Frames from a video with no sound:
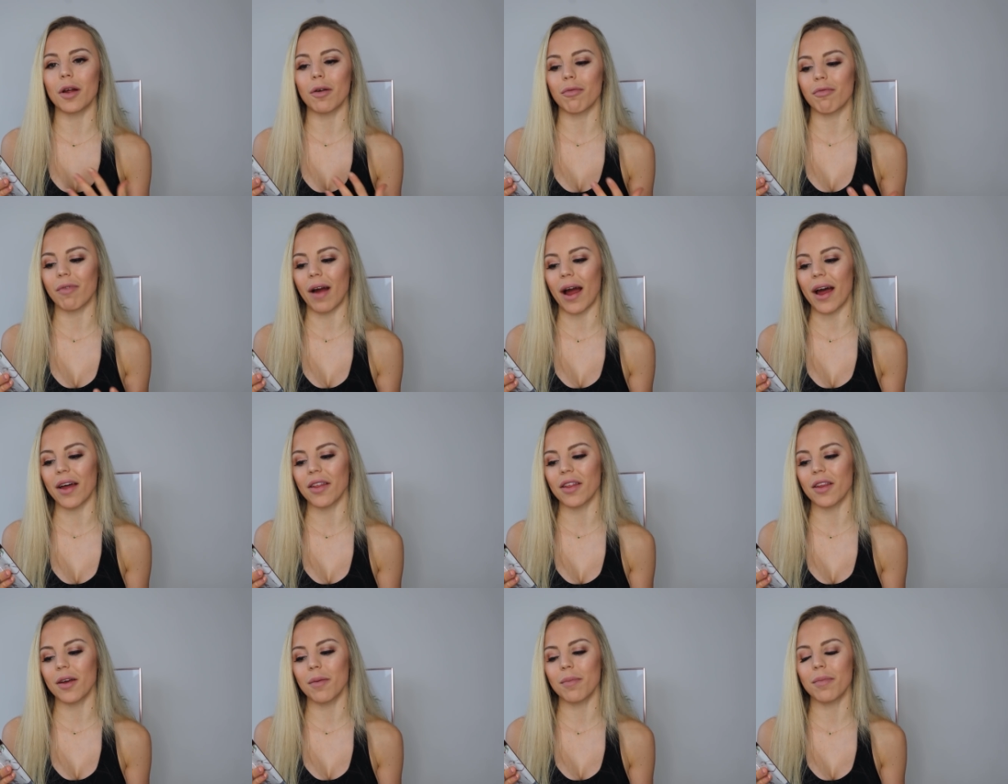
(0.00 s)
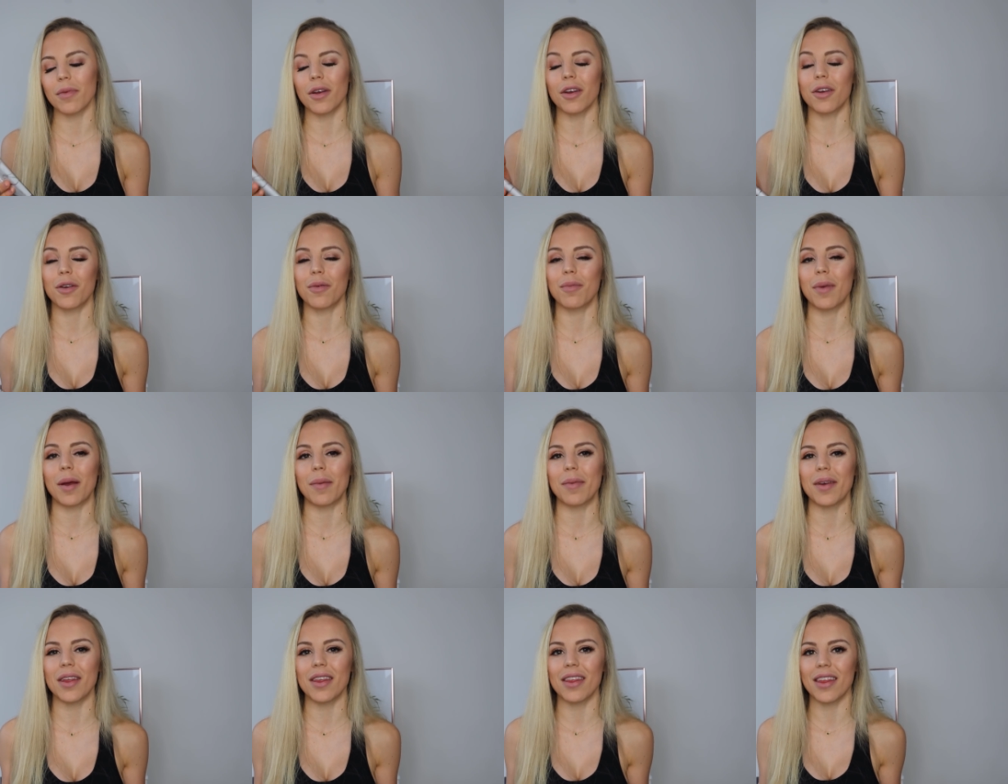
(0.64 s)
around them who
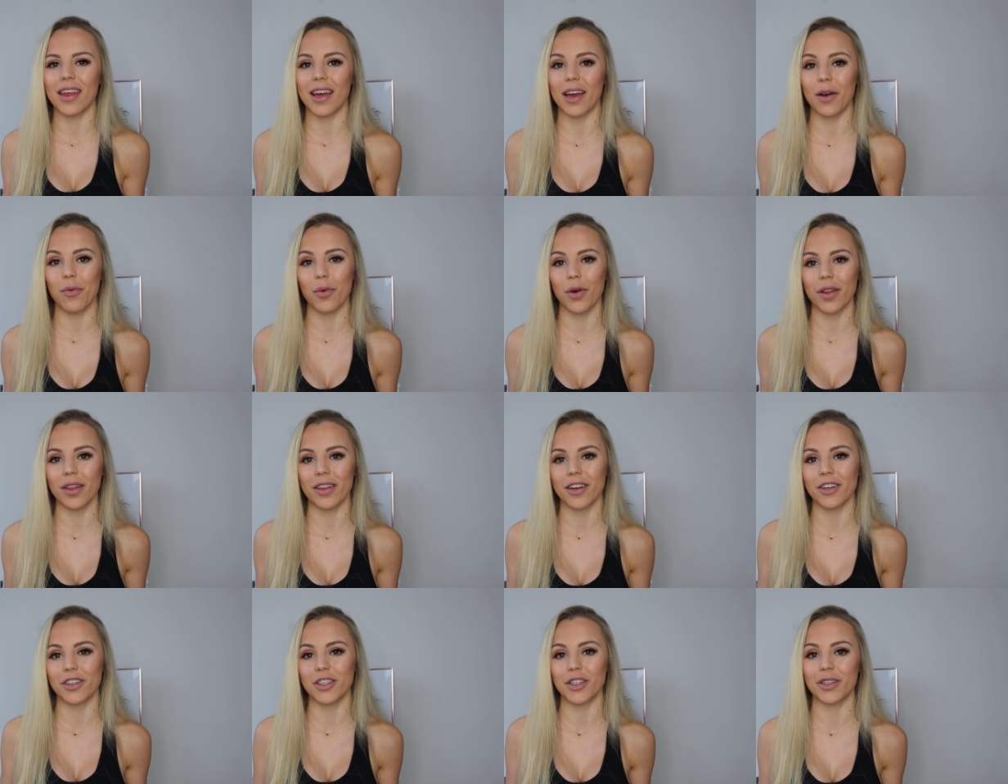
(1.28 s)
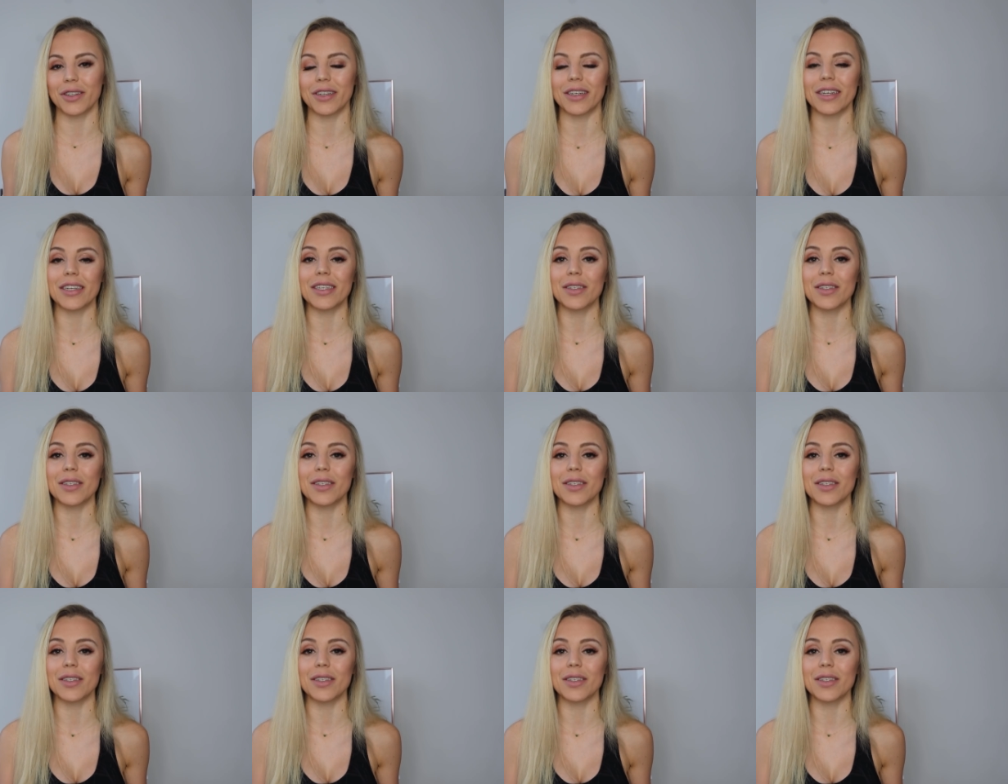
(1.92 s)
maybe think what they're doing